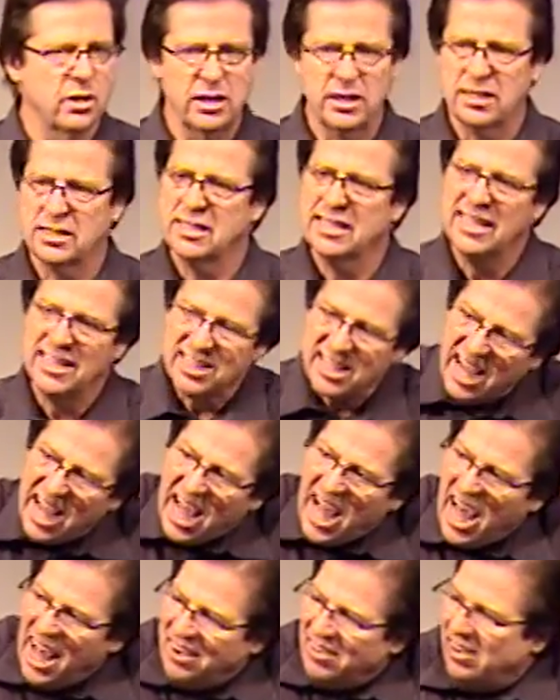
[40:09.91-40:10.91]
and get
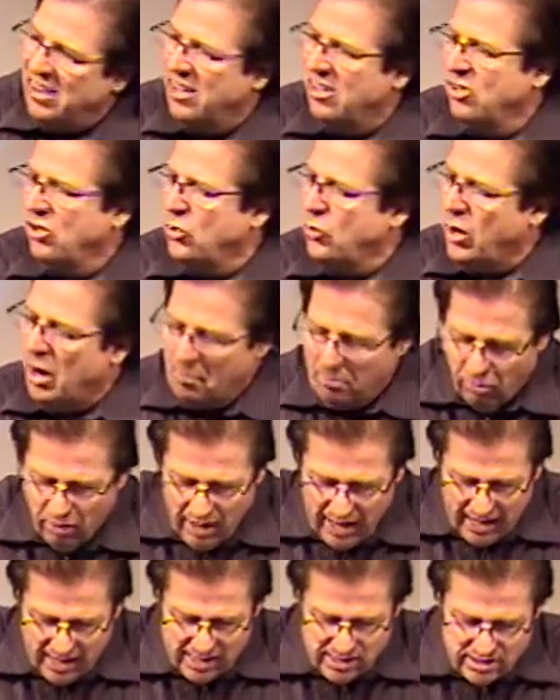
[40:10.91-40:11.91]
content into our
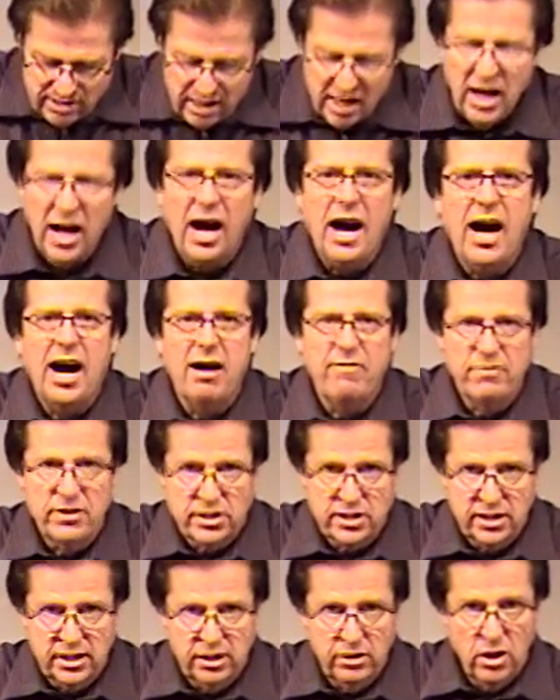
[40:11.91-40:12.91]
brains.
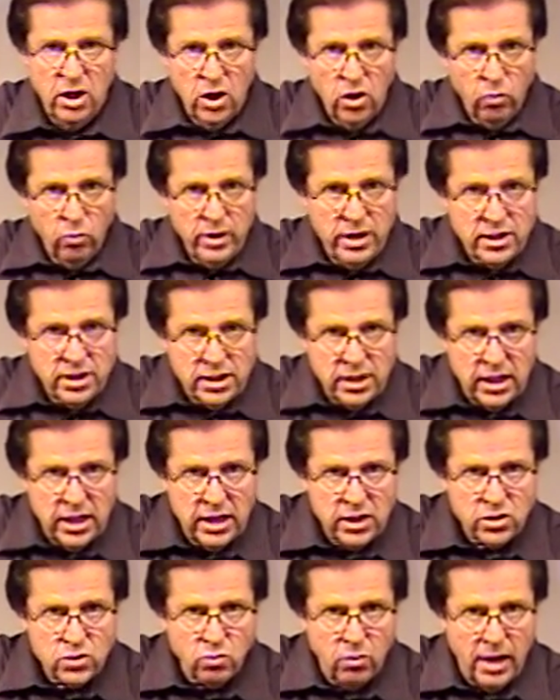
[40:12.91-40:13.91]
Obviously, we
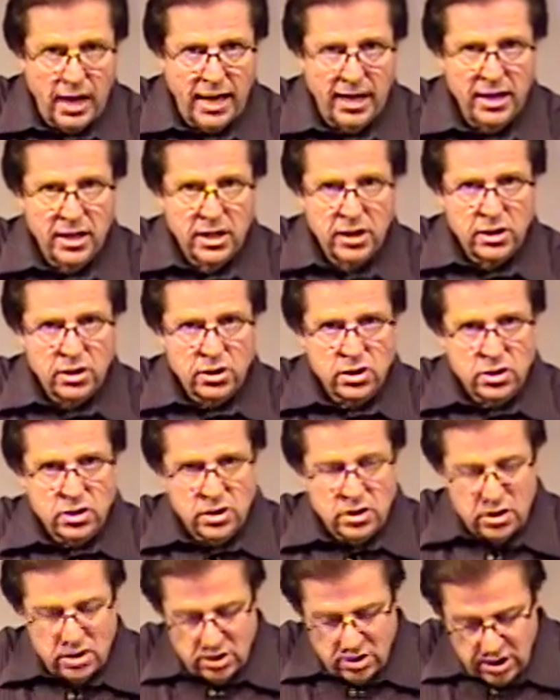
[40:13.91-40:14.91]
teach why?
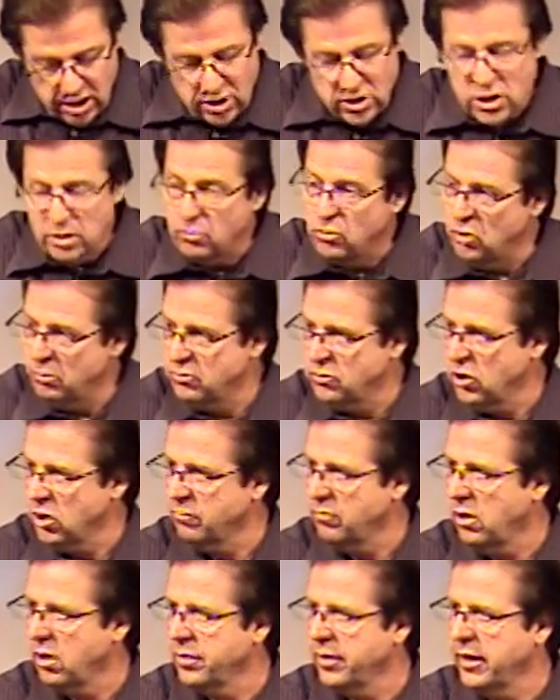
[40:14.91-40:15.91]
Teach them to observe
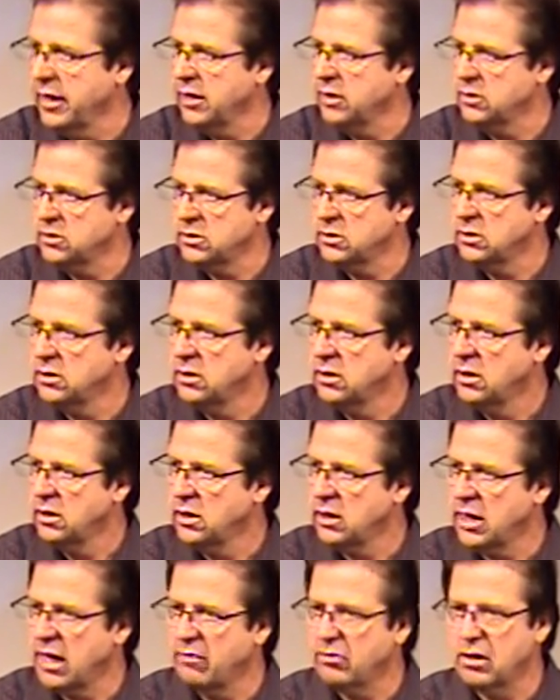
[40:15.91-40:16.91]
all things
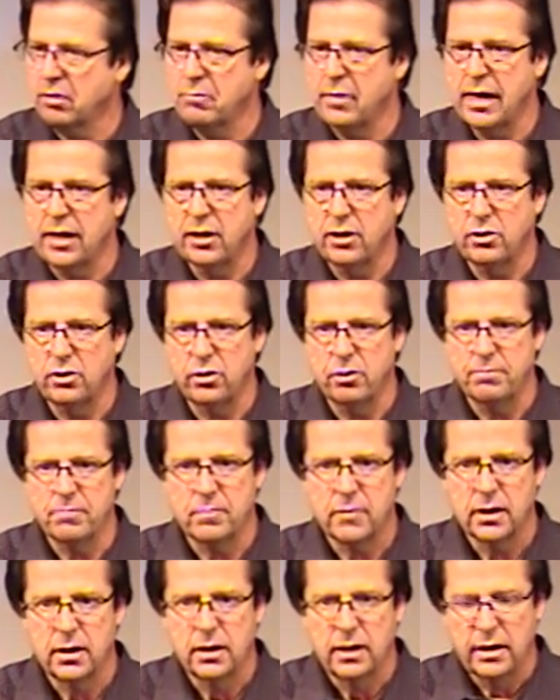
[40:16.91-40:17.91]
that I've commanded you.
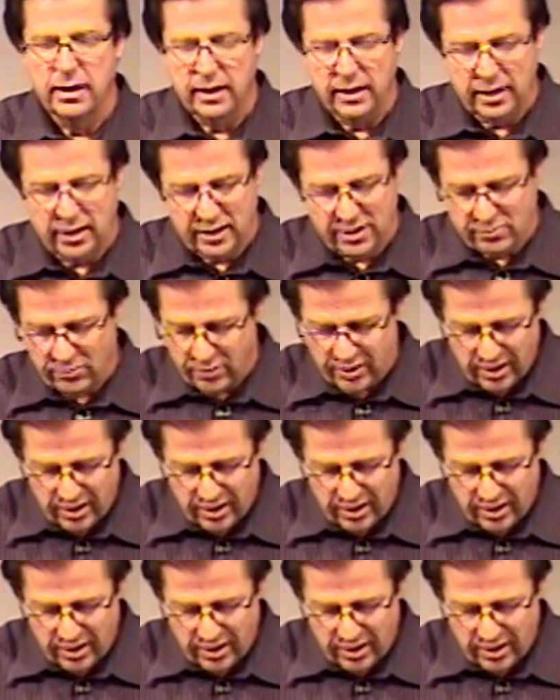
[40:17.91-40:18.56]
And uh, we're